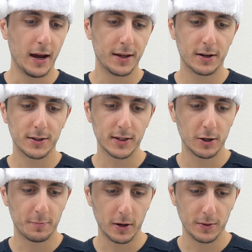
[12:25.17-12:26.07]
Hey Edgar, saw
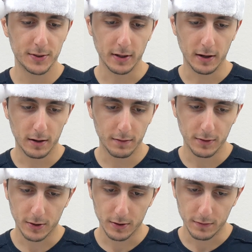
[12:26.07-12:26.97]
your post of
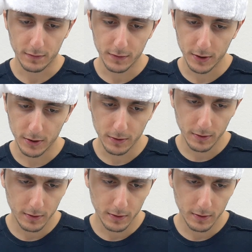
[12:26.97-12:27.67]
your view.